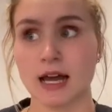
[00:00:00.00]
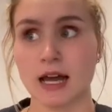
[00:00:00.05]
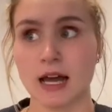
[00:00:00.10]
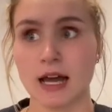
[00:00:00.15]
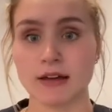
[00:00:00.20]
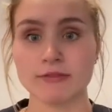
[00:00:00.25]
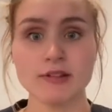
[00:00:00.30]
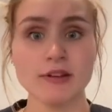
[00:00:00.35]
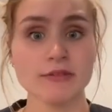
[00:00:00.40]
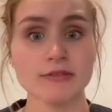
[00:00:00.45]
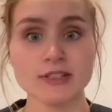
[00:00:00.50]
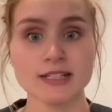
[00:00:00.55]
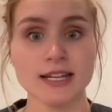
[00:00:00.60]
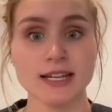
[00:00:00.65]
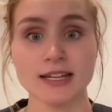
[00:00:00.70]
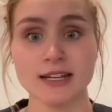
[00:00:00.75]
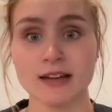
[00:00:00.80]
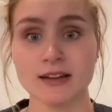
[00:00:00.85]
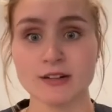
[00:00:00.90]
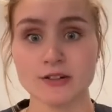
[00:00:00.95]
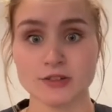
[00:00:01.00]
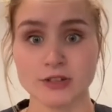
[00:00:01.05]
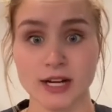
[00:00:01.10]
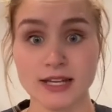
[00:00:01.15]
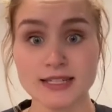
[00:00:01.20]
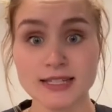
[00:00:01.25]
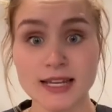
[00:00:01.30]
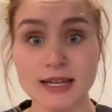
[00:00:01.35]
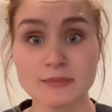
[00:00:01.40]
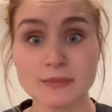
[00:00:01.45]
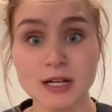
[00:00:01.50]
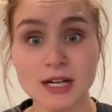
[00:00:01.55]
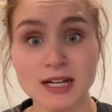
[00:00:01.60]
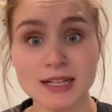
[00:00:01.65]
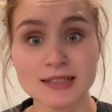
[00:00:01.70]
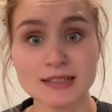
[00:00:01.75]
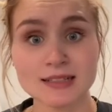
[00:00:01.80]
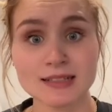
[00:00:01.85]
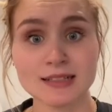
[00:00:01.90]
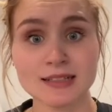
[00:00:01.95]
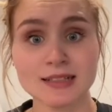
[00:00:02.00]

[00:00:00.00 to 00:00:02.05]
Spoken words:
Have you ever taken out a dry tampon?